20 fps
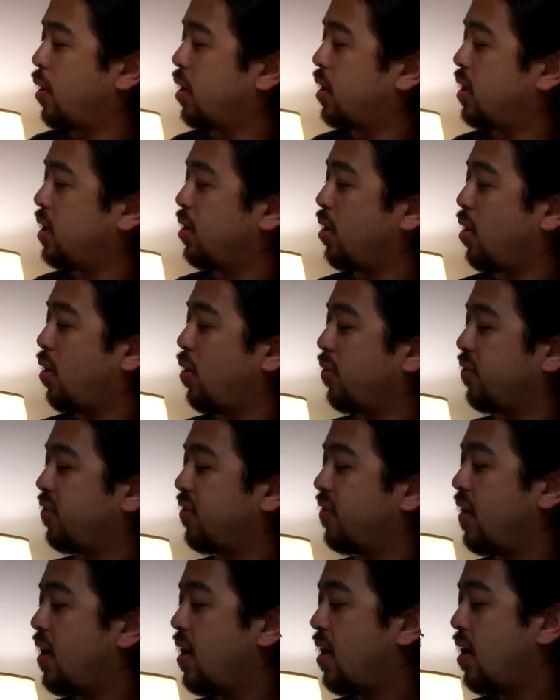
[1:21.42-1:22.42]
where he
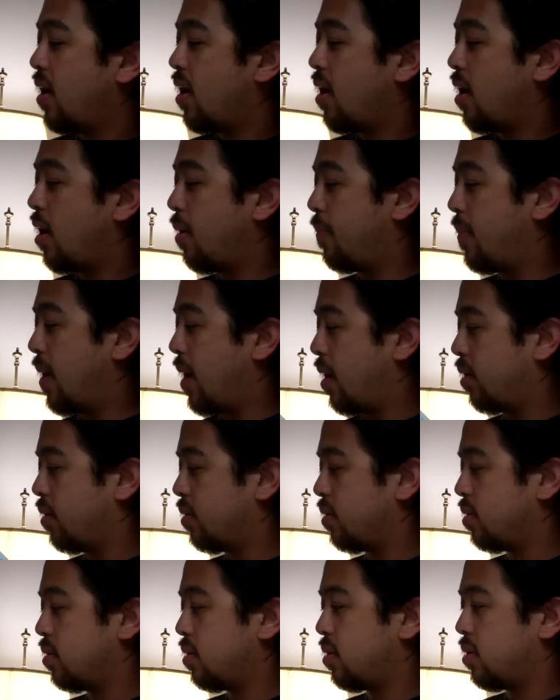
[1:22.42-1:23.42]
goes
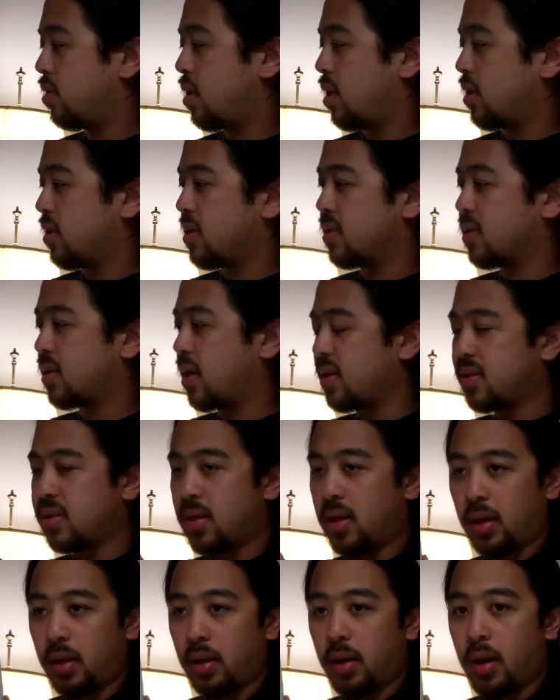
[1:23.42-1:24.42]
about
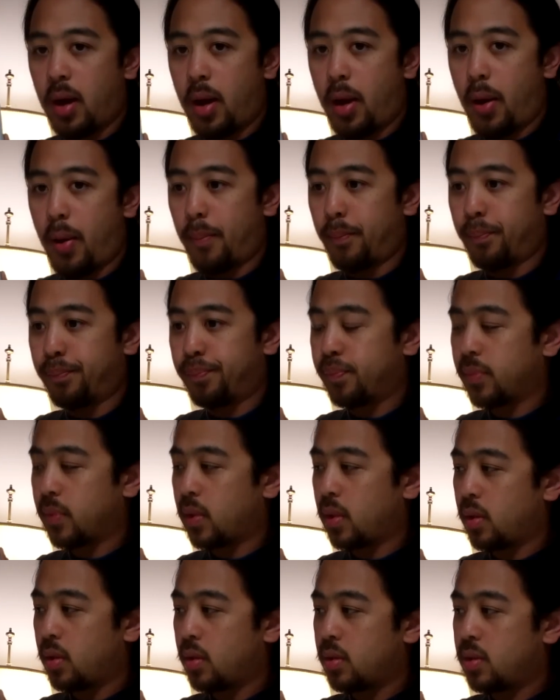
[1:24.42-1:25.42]
discussing um,
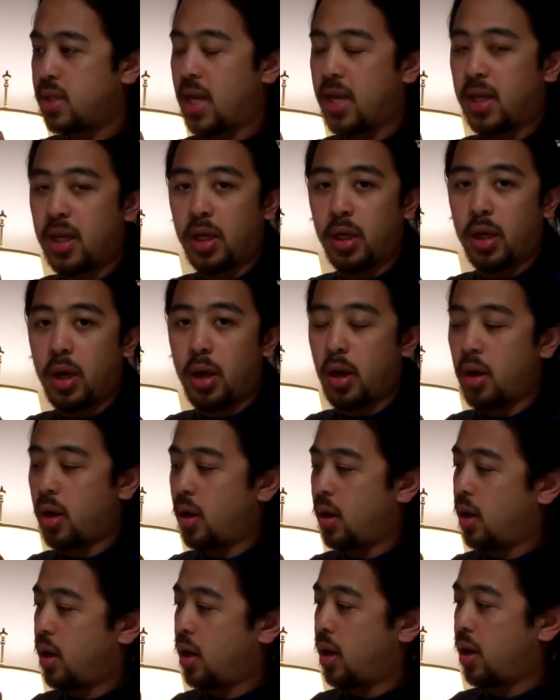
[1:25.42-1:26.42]
taking a,
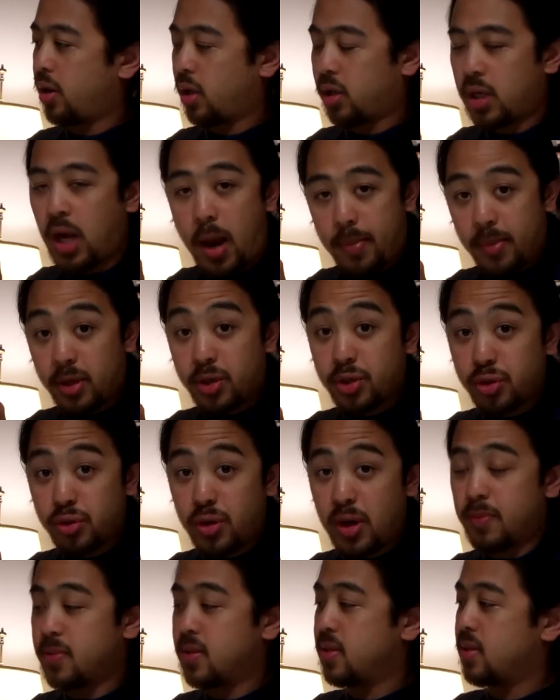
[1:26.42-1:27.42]
a comic
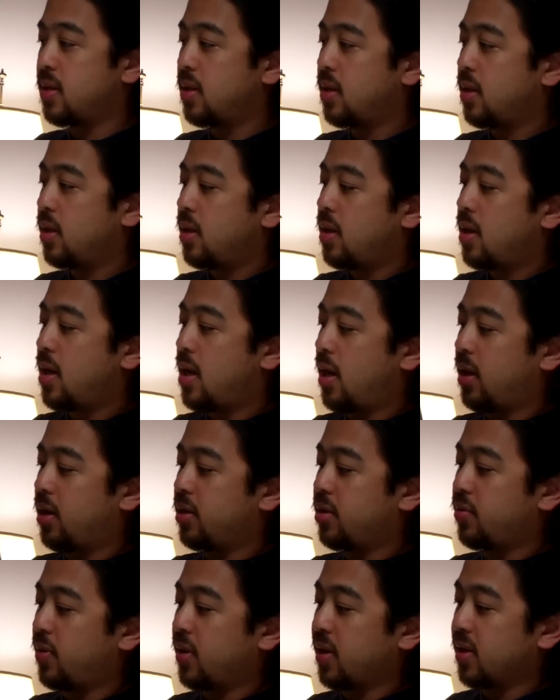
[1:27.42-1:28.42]
script
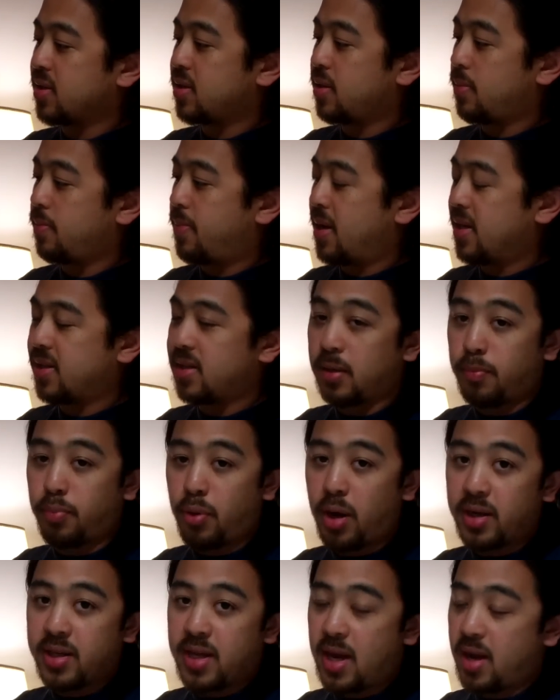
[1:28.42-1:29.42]
and doing some basic
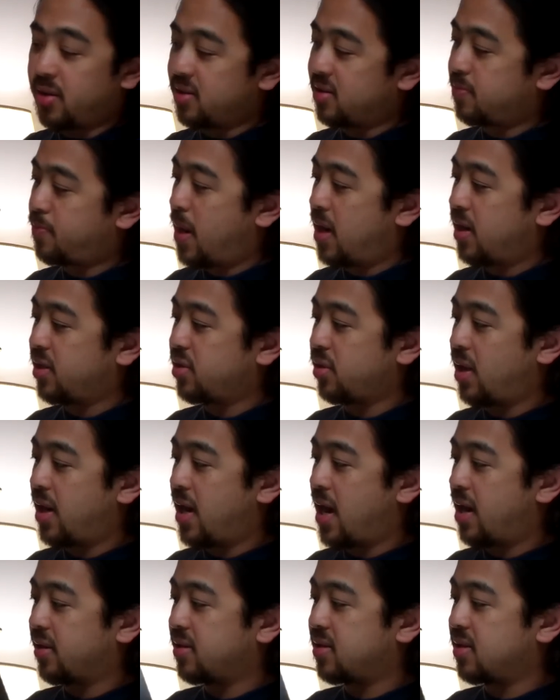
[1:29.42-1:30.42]
breakdowns, page
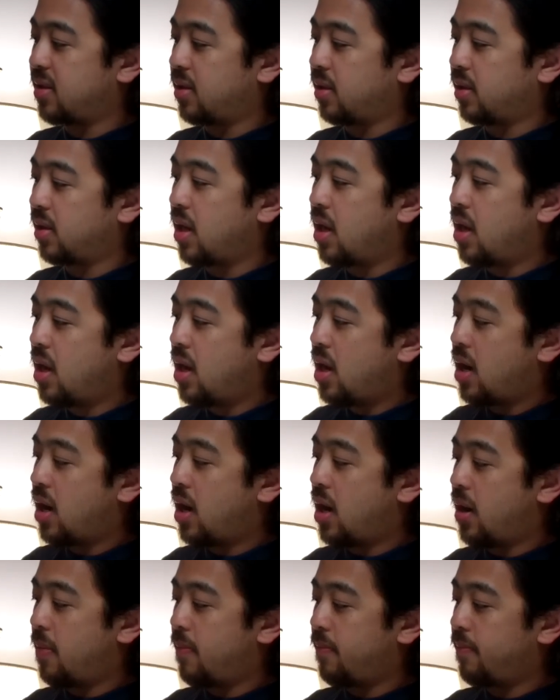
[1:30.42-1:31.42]
layouts, and
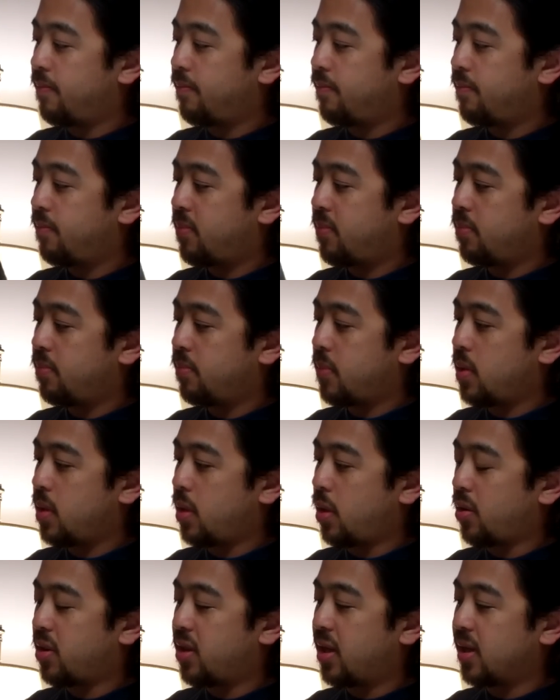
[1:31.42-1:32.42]
um, you
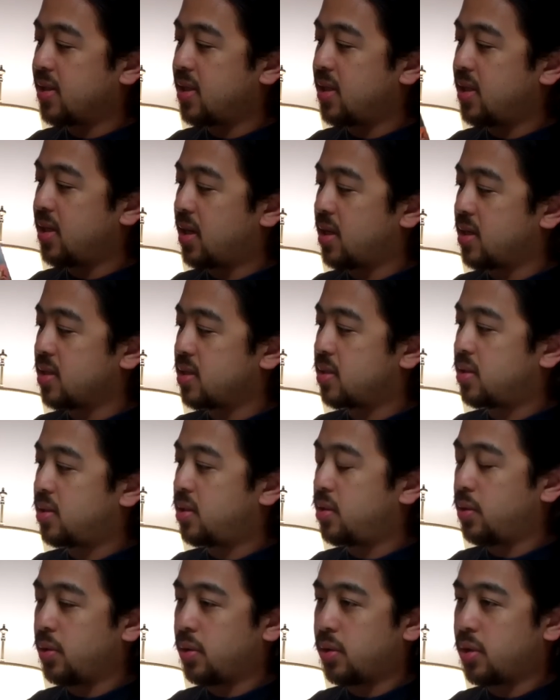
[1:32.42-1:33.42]
know things he does
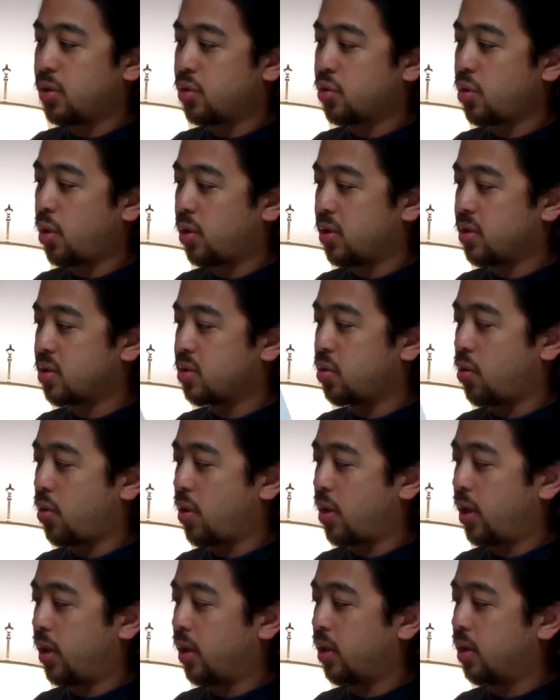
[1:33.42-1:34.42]
to control a
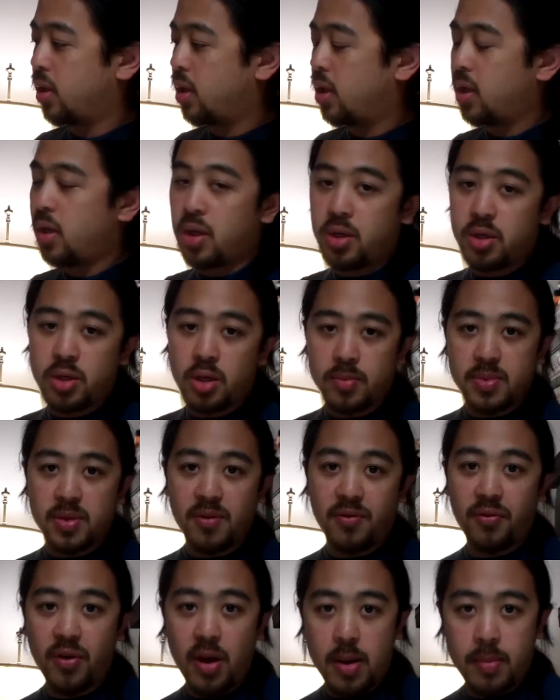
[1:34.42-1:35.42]
story in terms
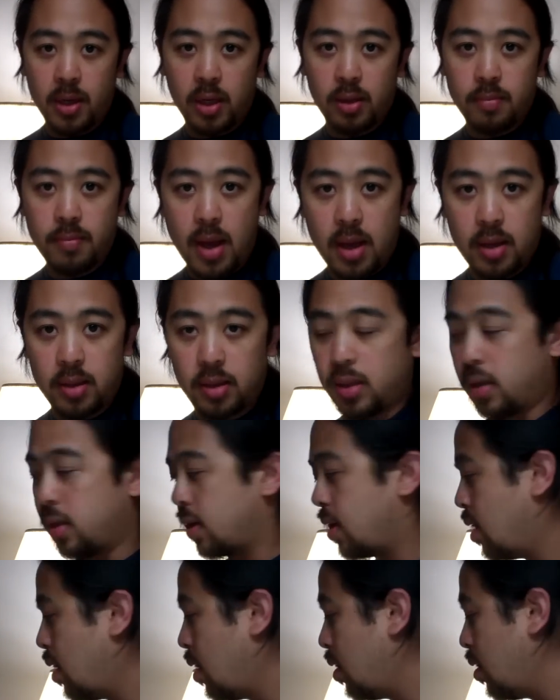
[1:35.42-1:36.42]
of framing and paneling.
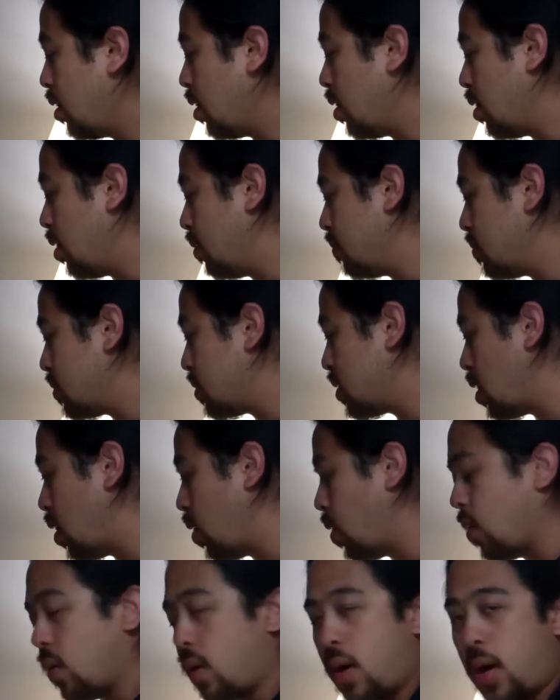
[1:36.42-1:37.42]
Um,
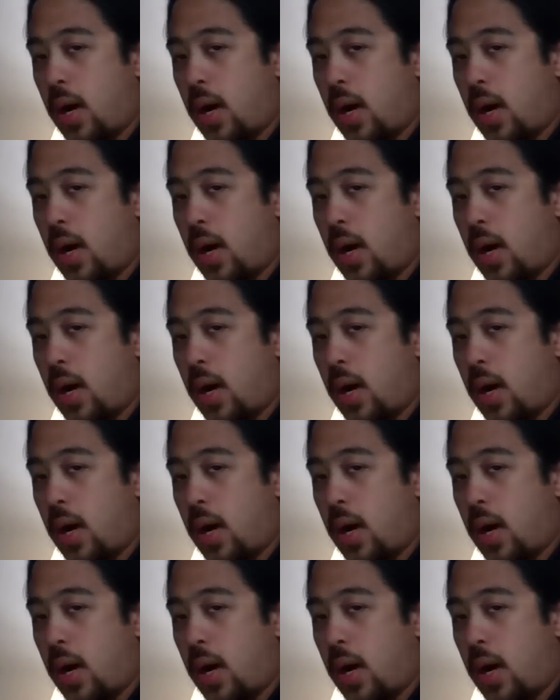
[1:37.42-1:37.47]
so